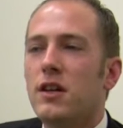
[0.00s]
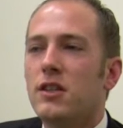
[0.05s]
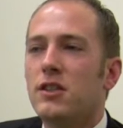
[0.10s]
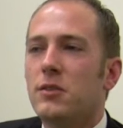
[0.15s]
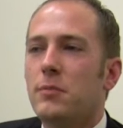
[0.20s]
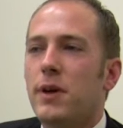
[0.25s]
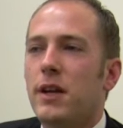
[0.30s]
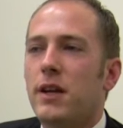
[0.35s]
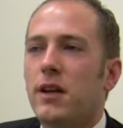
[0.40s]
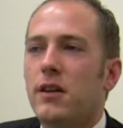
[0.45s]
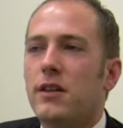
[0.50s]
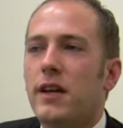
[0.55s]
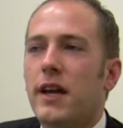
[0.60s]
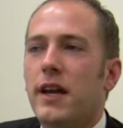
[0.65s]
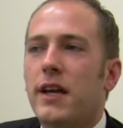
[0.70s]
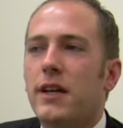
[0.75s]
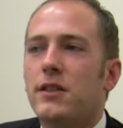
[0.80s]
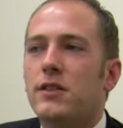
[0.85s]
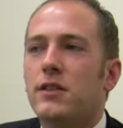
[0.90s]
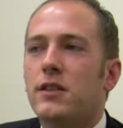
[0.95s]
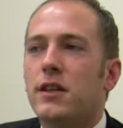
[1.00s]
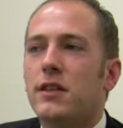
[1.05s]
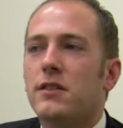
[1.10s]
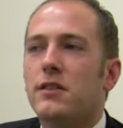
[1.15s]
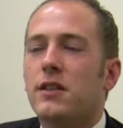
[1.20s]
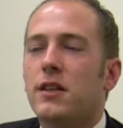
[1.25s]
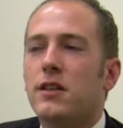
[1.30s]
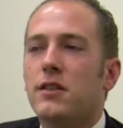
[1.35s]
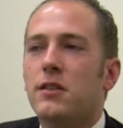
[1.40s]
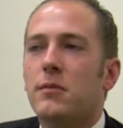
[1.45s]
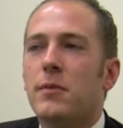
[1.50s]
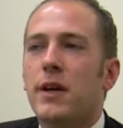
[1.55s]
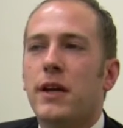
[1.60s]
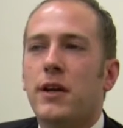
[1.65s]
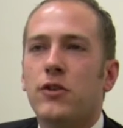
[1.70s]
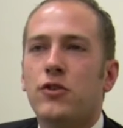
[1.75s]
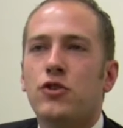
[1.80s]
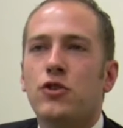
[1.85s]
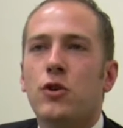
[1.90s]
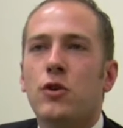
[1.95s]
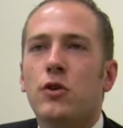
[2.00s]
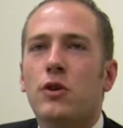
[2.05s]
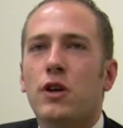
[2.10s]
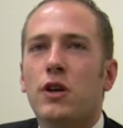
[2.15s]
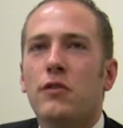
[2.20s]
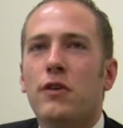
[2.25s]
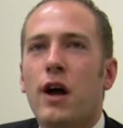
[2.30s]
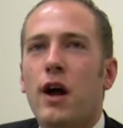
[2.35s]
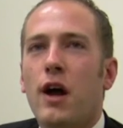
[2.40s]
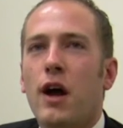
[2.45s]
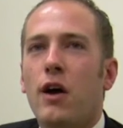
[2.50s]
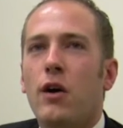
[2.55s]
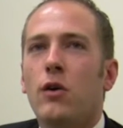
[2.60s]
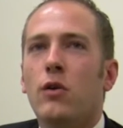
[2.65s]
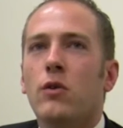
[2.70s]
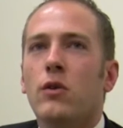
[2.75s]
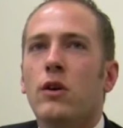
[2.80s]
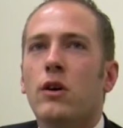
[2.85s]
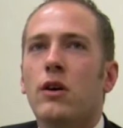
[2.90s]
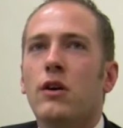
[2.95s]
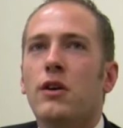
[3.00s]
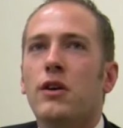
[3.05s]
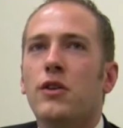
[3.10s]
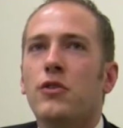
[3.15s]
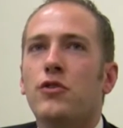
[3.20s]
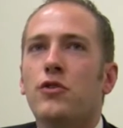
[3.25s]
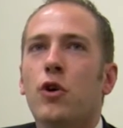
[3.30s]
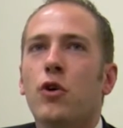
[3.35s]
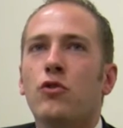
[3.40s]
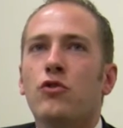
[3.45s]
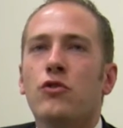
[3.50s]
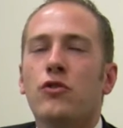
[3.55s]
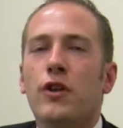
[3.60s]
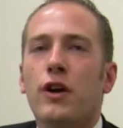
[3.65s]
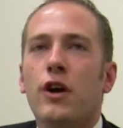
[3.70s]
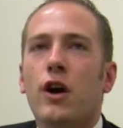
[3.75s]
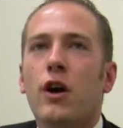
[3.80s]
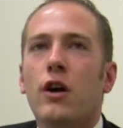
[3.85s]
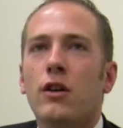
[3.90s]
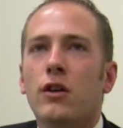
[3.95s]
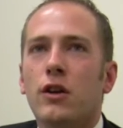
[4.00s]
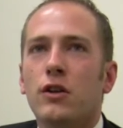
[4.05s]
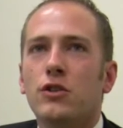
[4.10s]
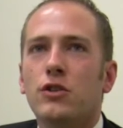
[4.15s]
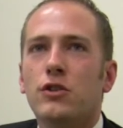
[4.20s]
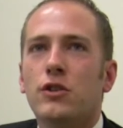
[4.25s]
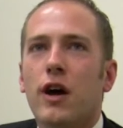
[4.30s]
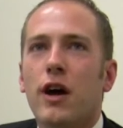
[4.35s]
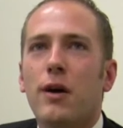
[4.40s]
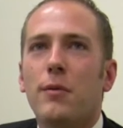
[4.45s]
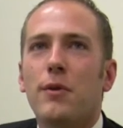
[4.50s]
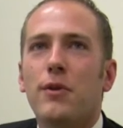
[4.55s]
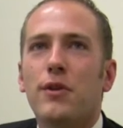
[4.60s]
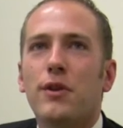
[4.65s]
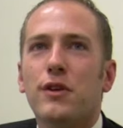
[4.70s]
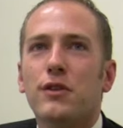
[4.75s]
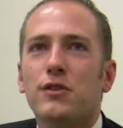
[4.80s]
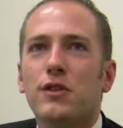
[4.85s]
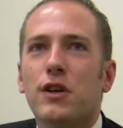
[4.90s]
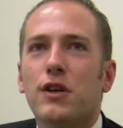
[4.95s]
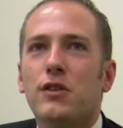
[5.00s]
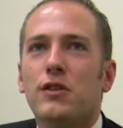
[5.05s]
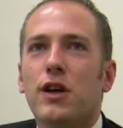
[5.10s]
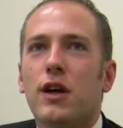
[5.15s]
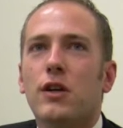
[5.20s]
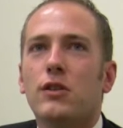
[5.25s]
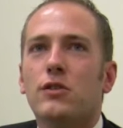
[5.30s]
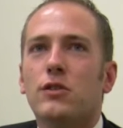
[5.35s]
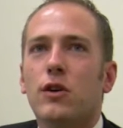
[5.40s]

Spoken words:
depending on the age, they tend to make a joke out of how indulgent they are at lunchtime and things like that.